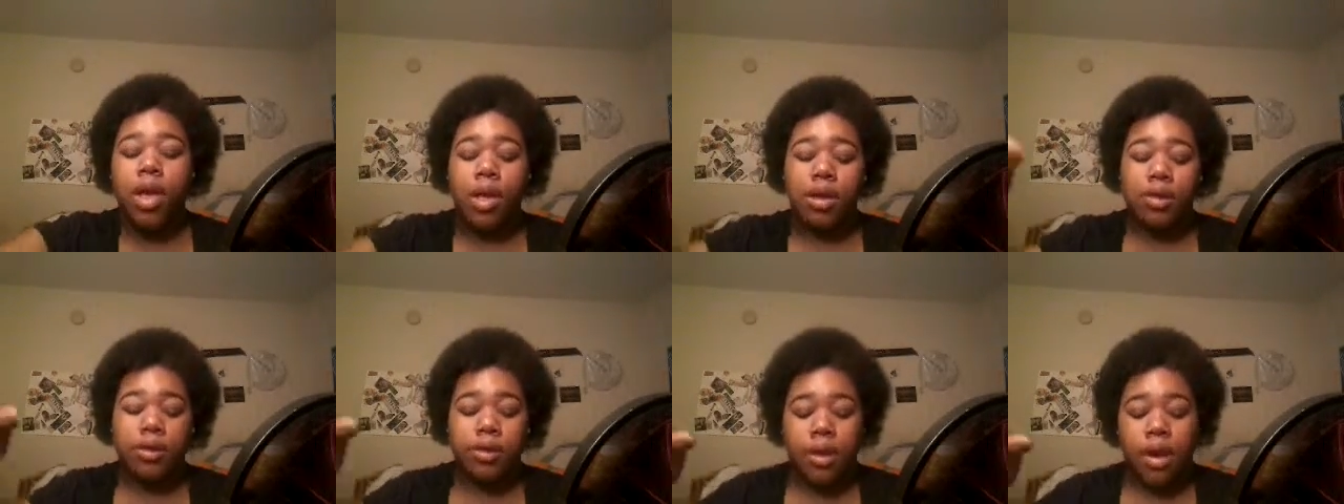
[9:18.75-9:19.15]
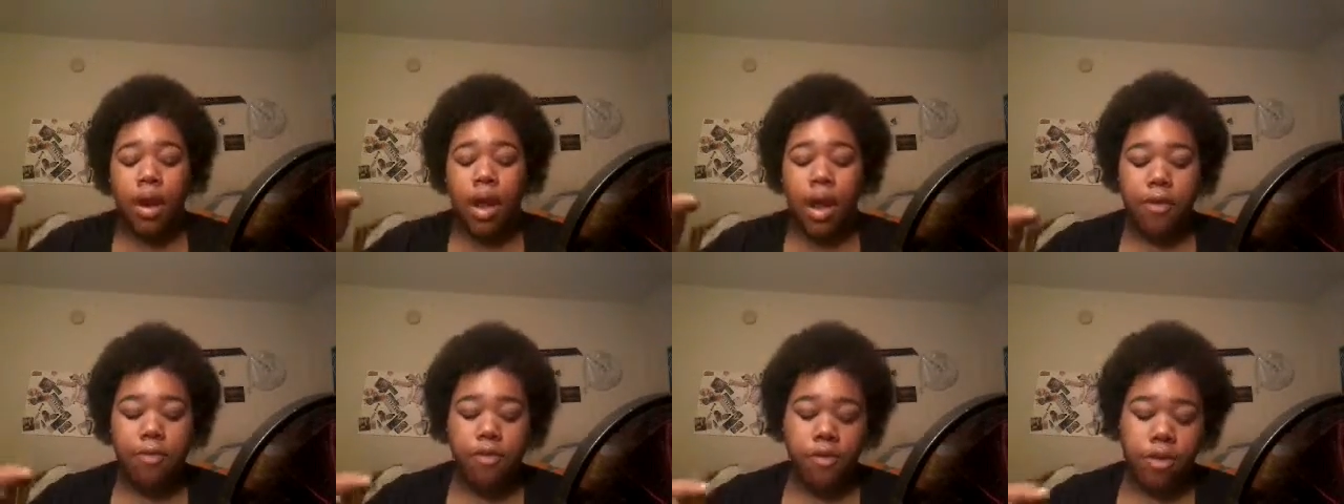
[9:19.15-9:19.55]
So
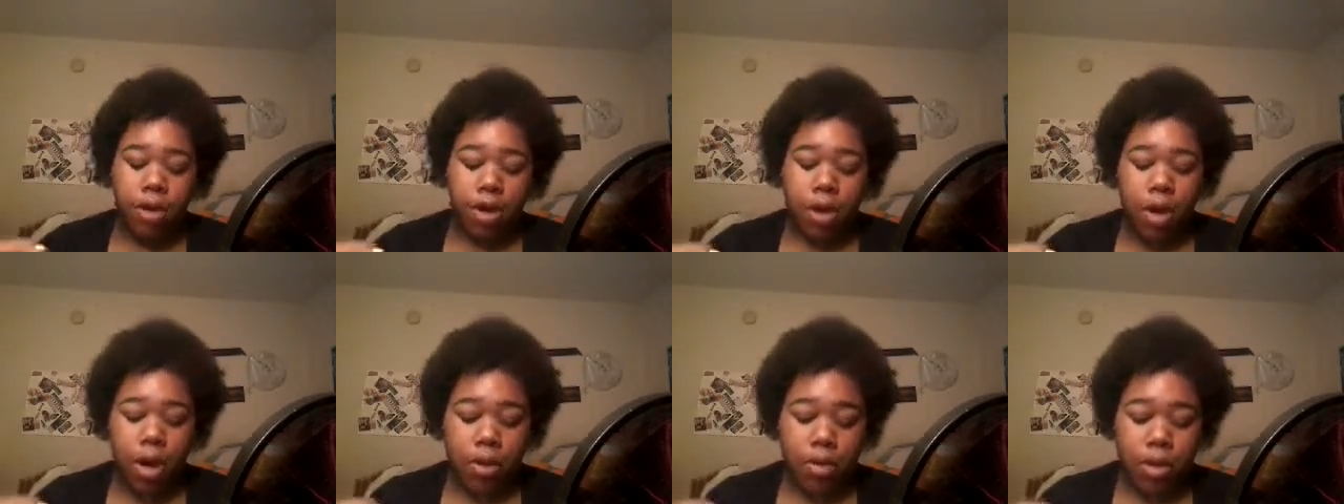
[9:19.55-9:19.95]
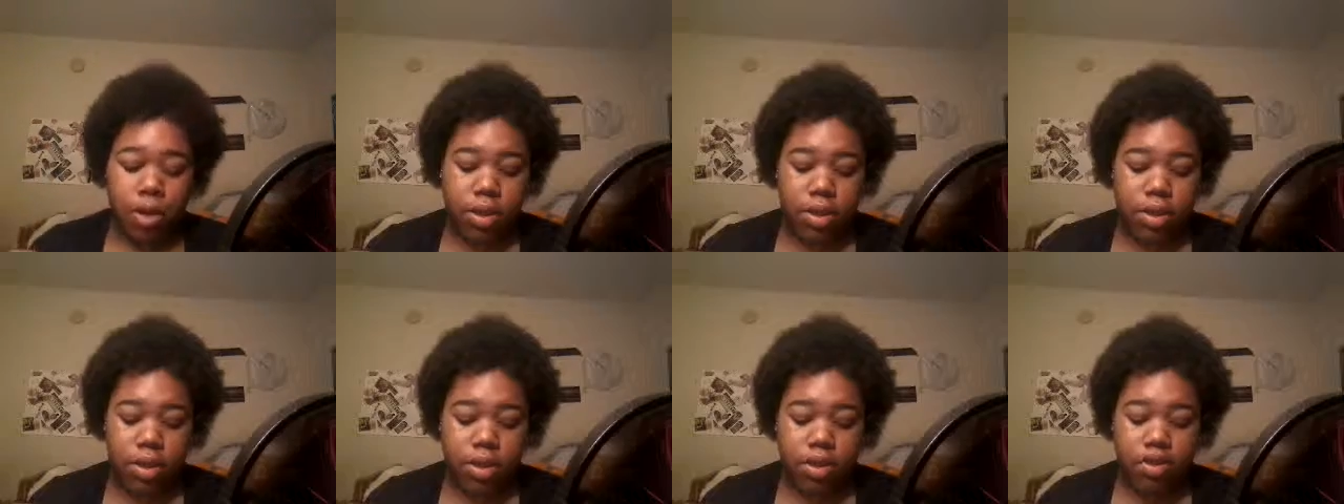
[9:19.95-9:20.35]
now I'm finna go
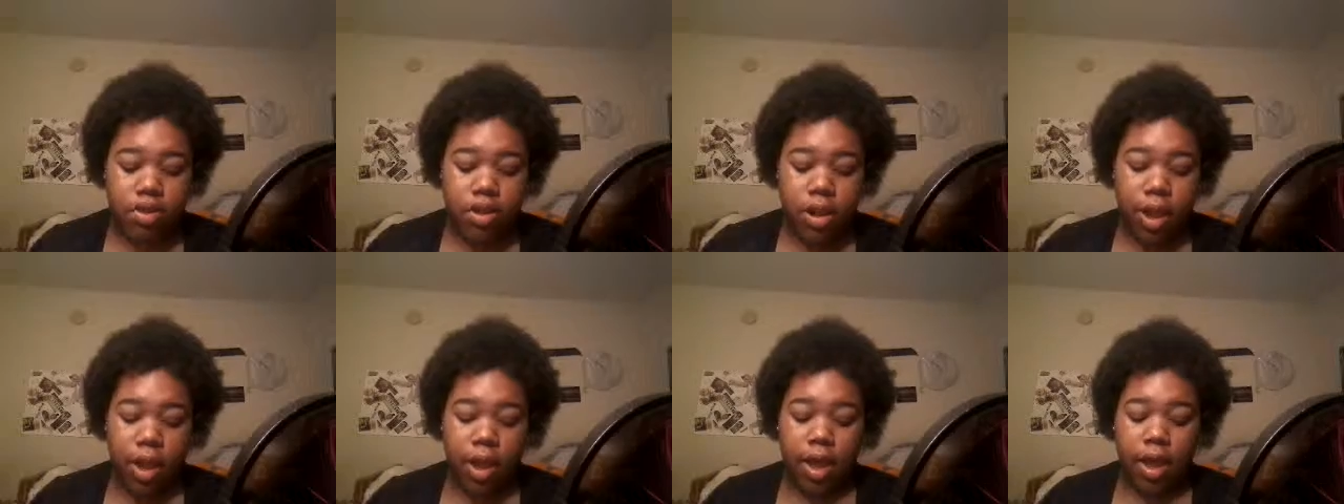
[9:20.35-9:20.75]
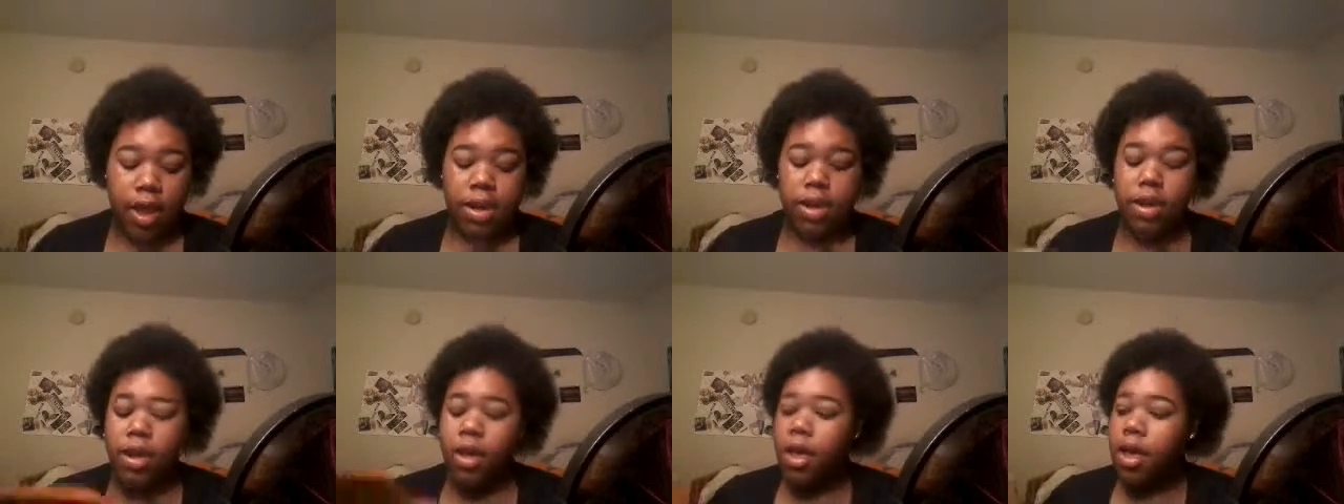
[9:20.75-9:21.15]
in the
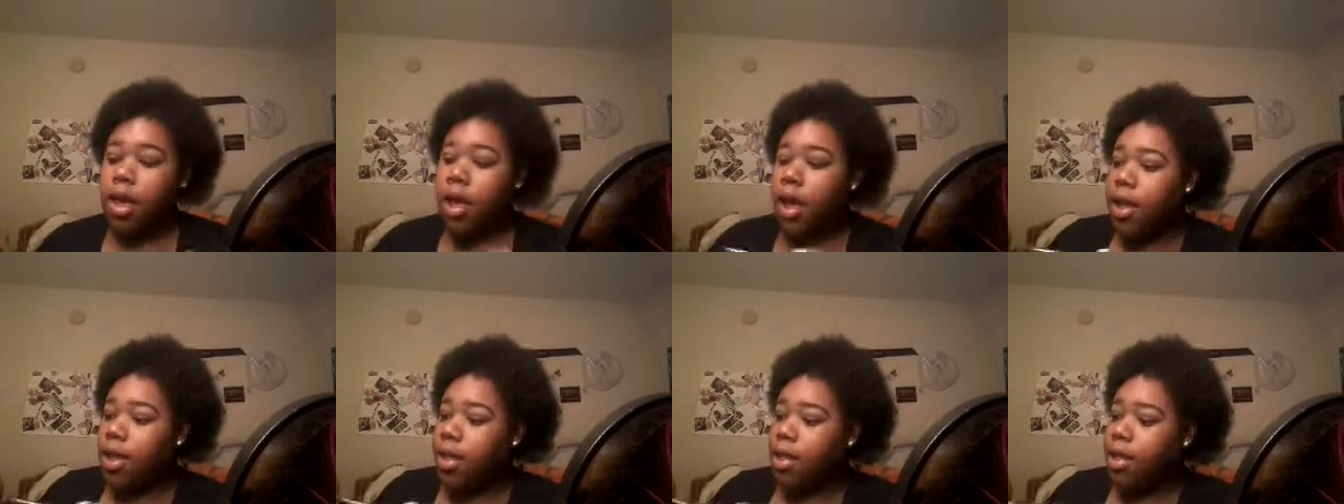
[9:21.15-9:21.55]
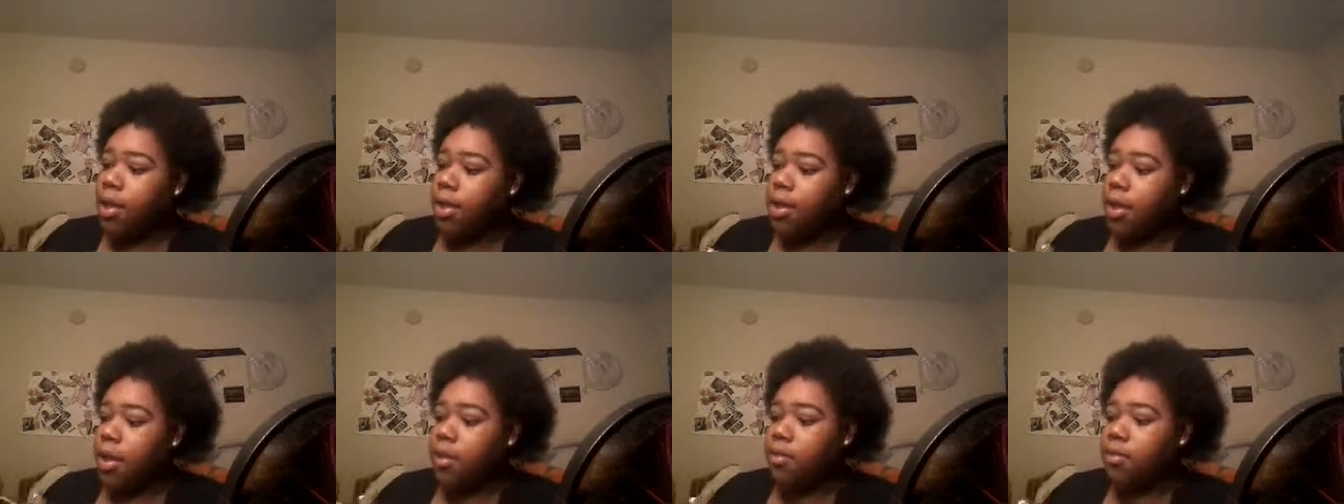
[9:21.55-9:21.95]
shade
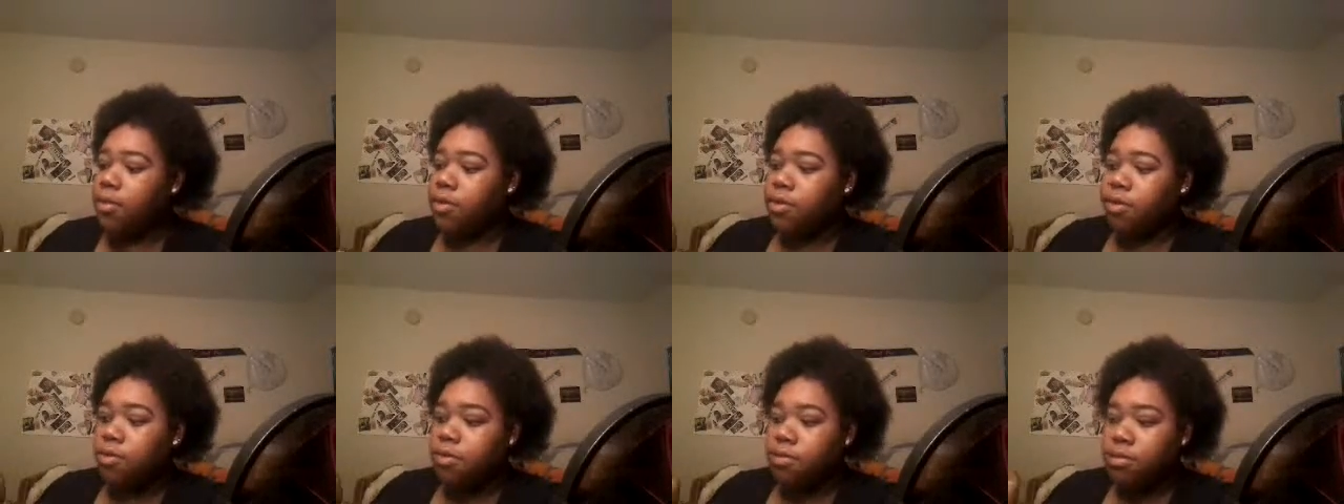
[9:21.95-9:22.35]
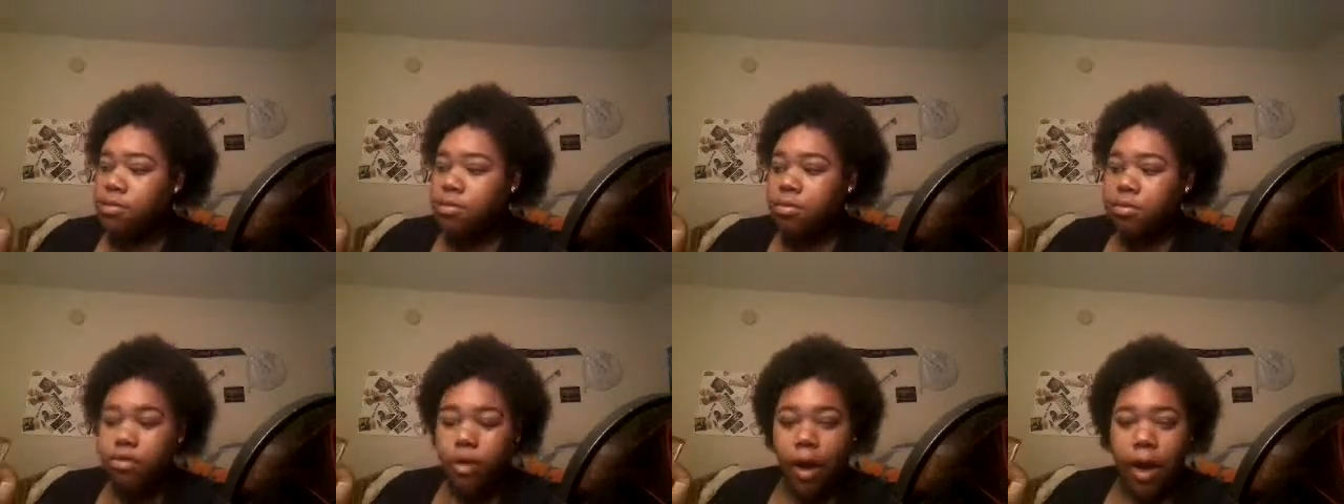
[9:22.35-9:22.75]
He Devil
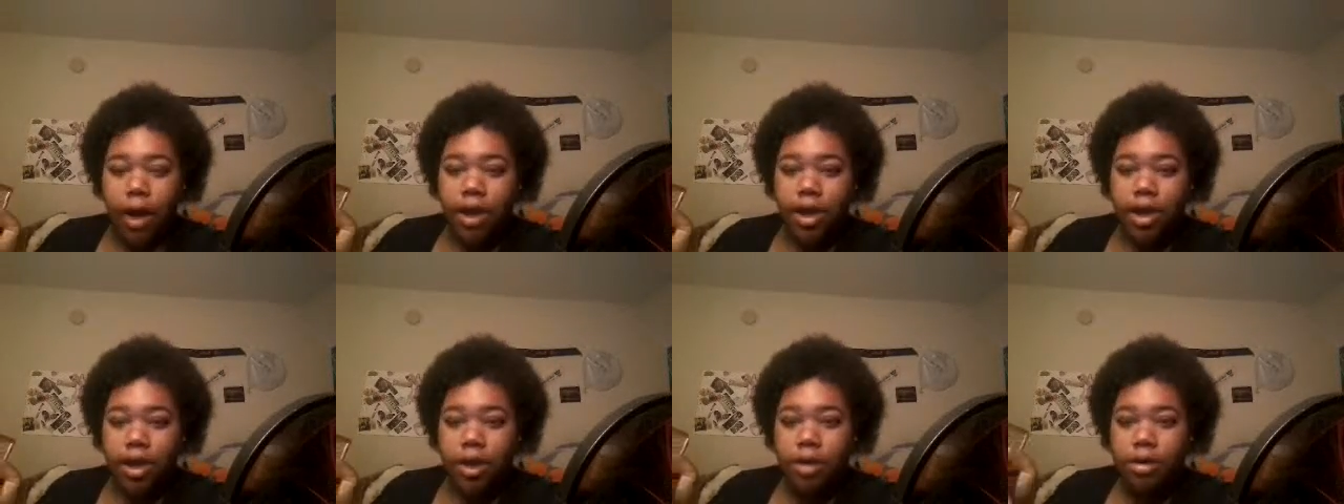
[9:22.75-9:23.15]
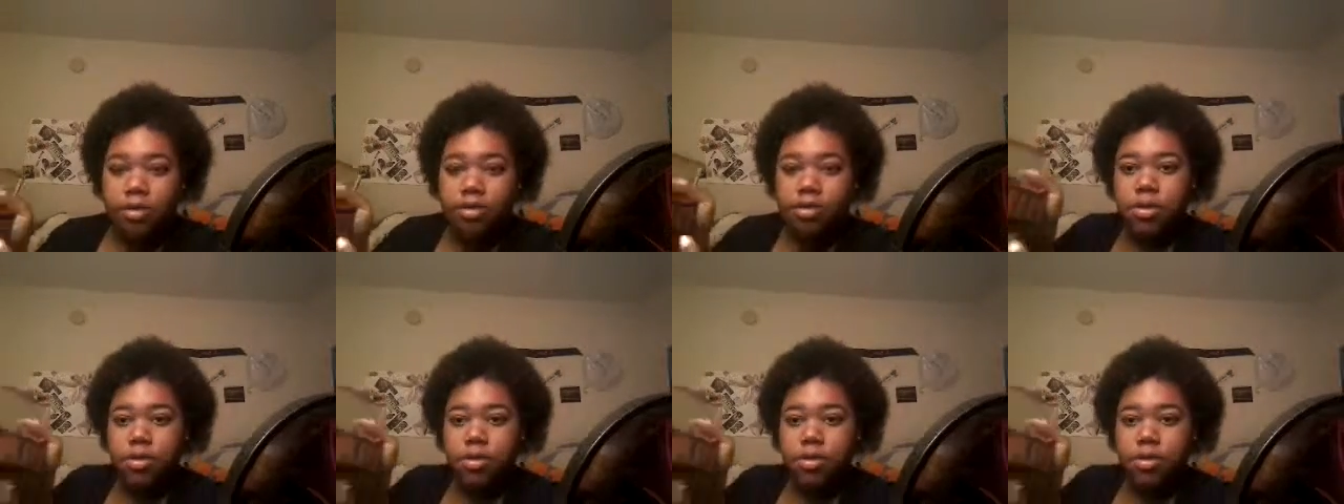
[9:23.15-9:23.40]
right here.